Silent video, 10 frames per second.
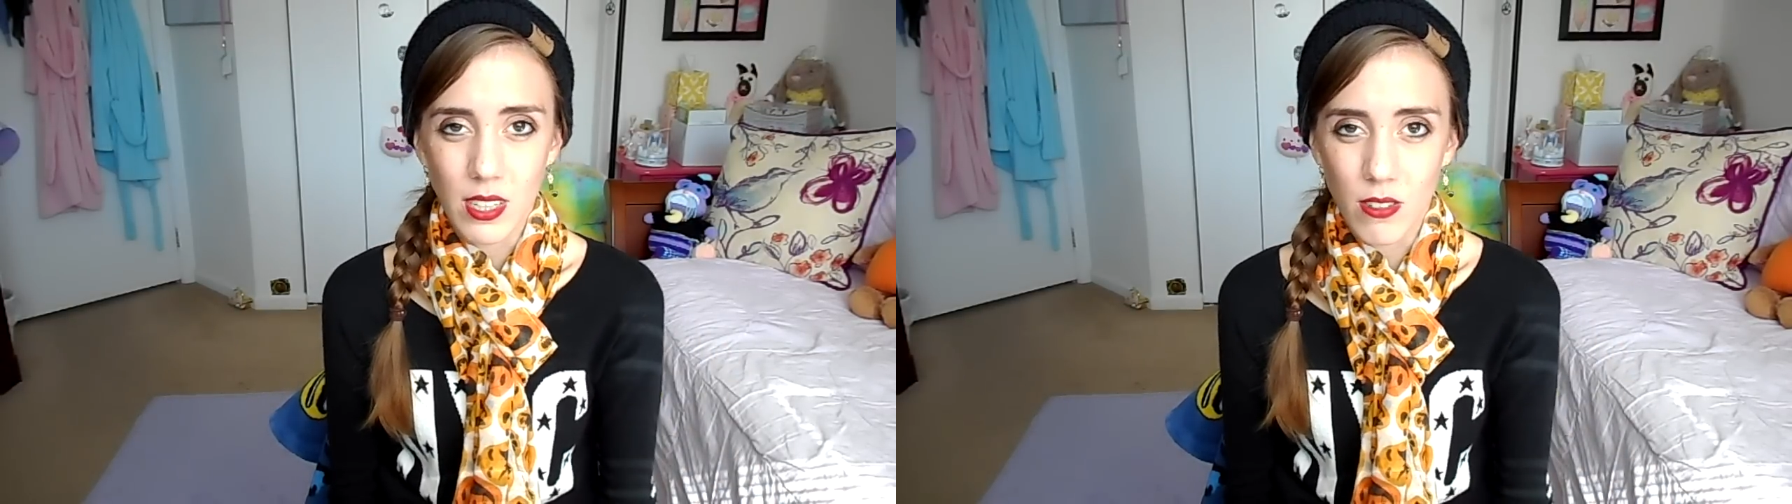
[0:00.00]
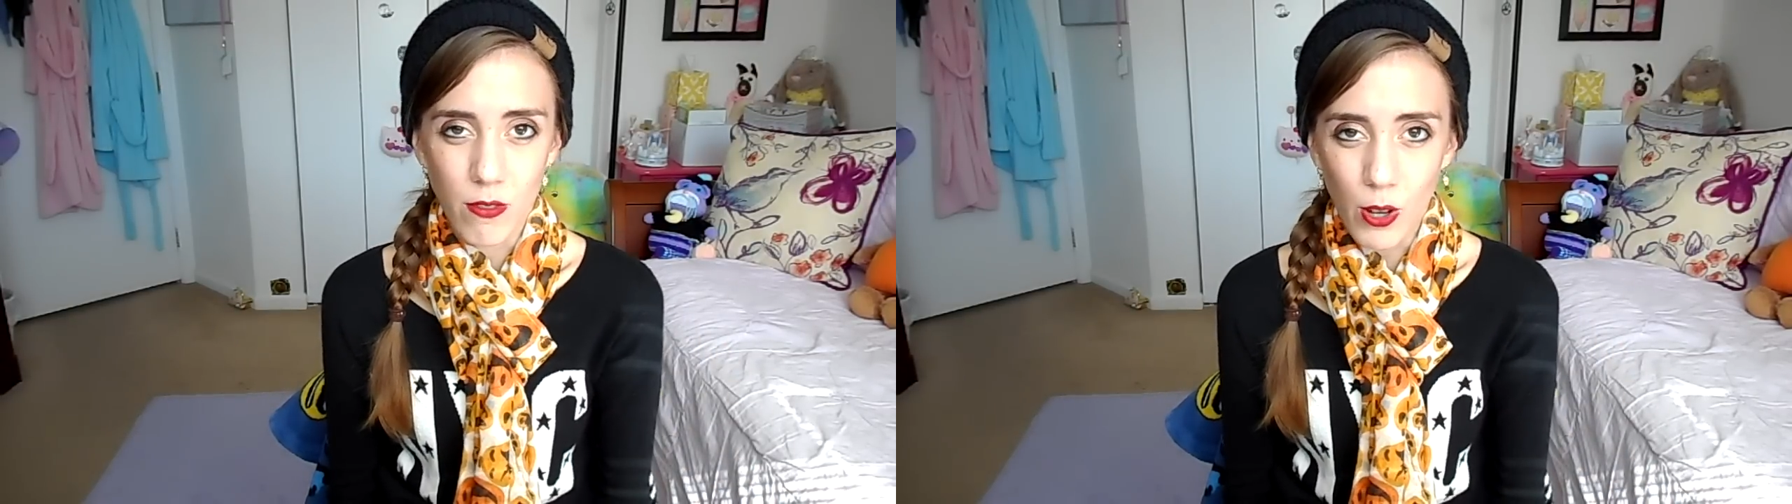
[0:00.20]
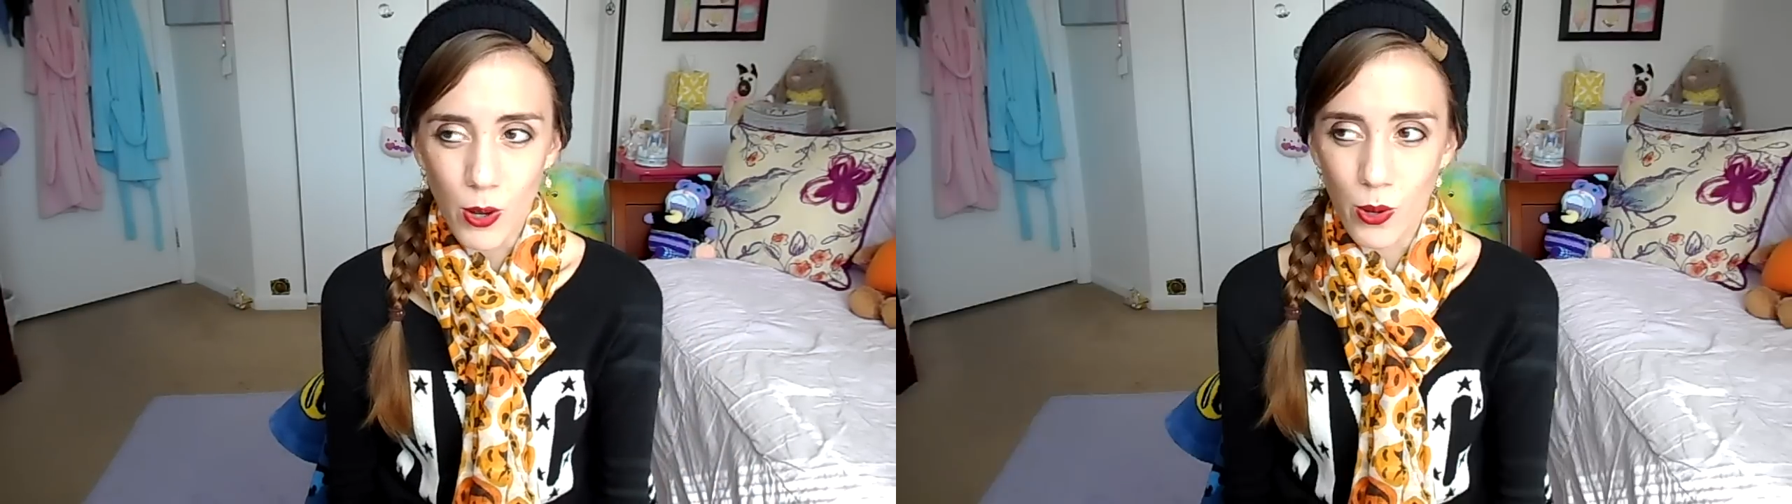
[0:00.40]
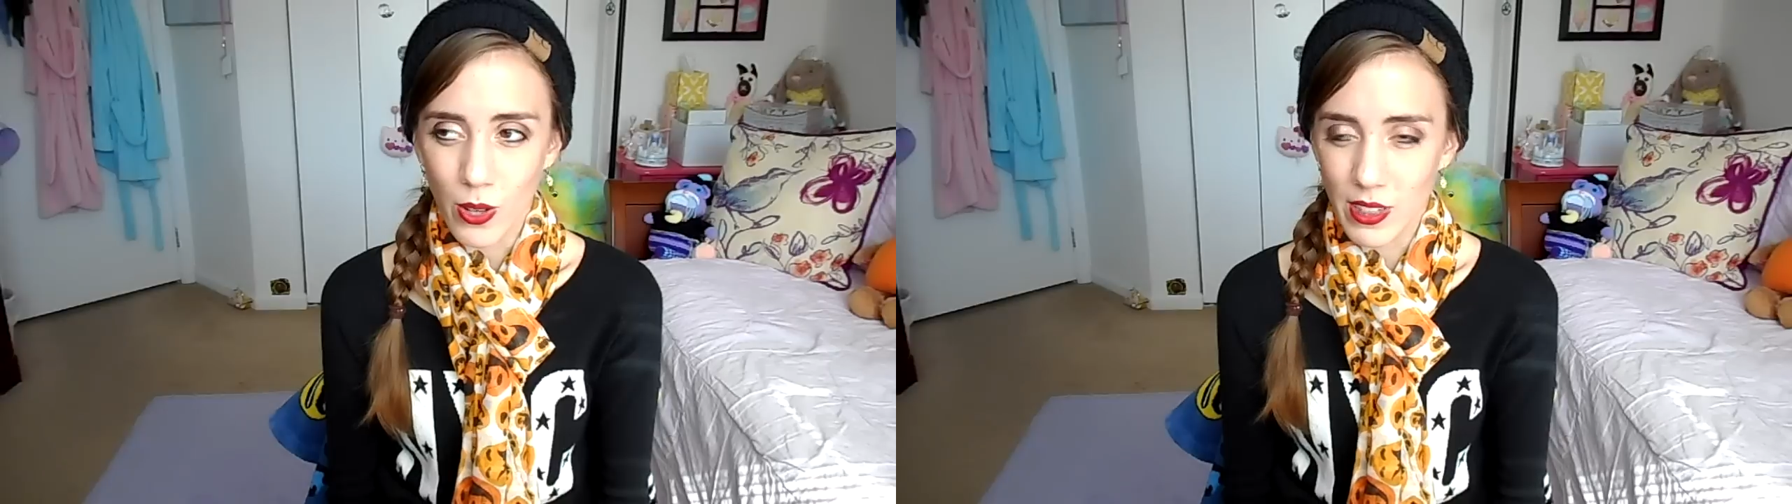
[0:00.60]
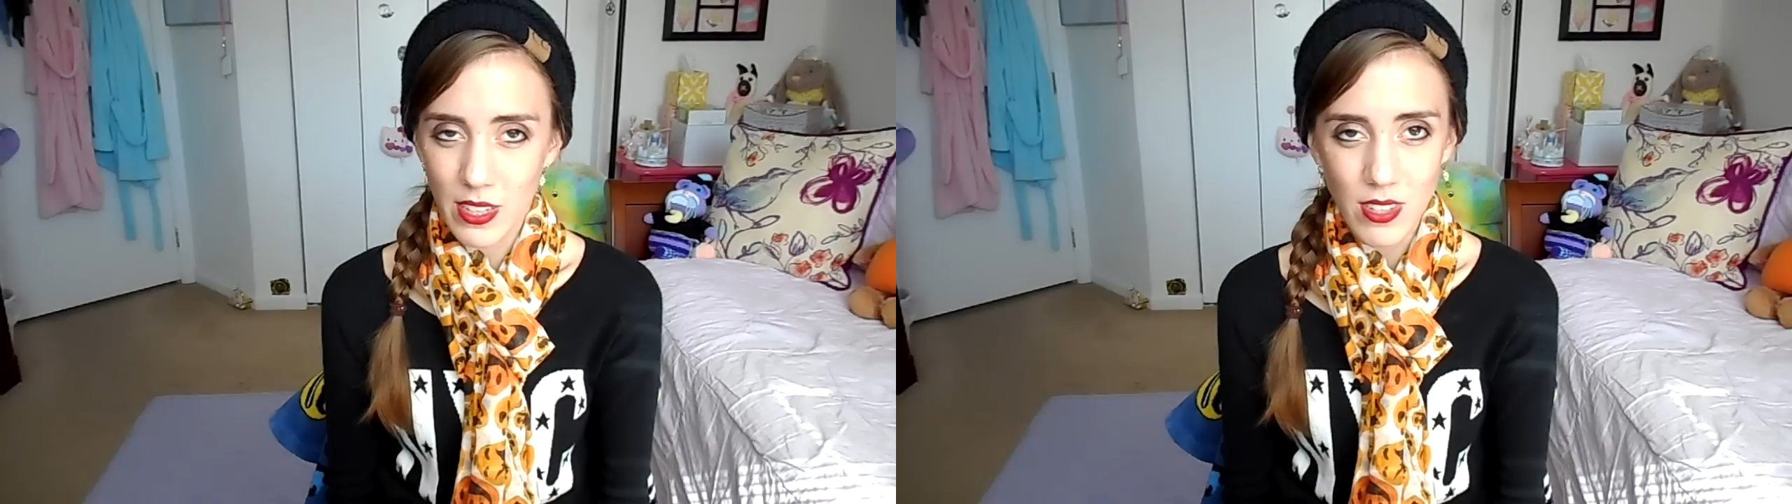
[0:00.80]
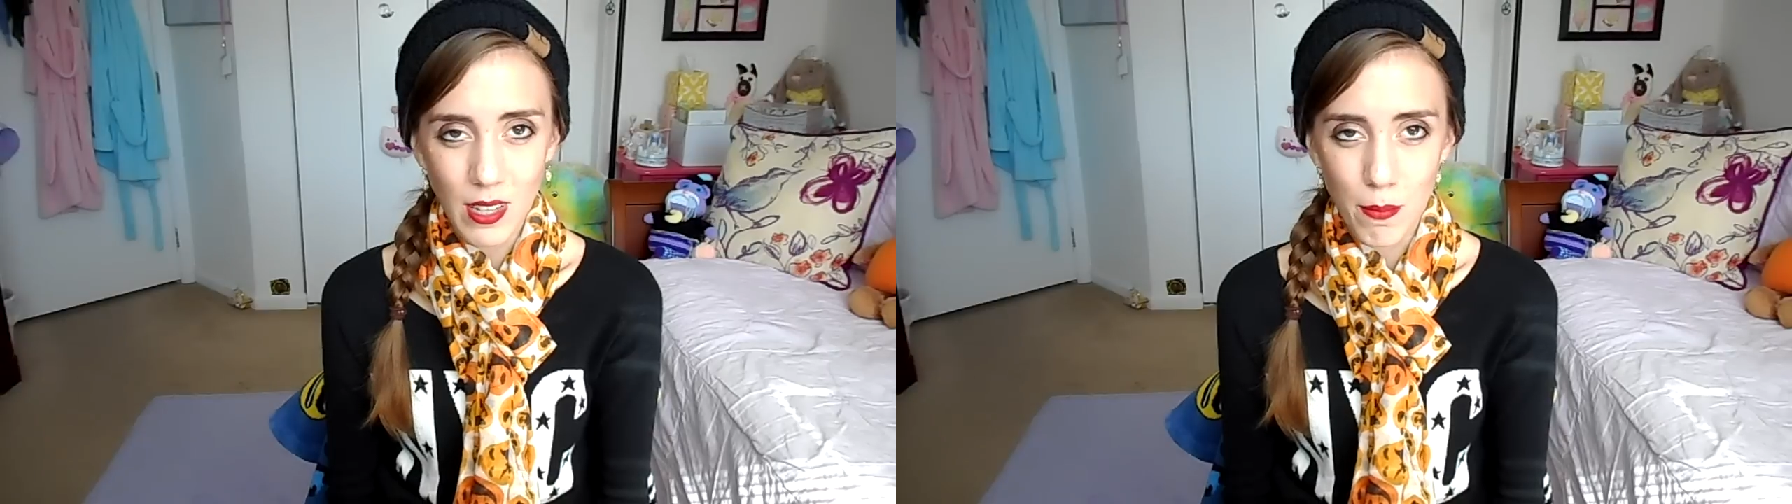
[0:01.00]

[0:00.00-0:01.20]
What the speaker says: is Vogue, and that's like